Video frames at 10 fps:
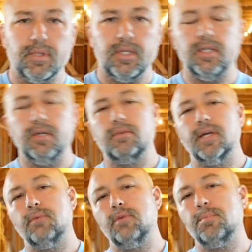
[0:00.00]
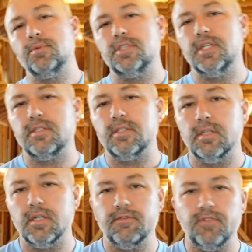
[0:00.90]
that represents the
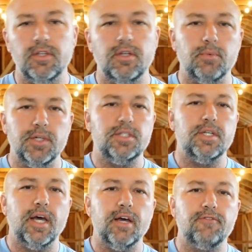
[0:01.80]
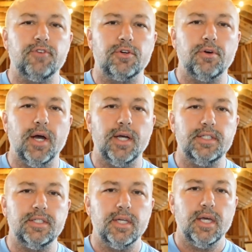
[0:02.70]
love that we should have for Christ.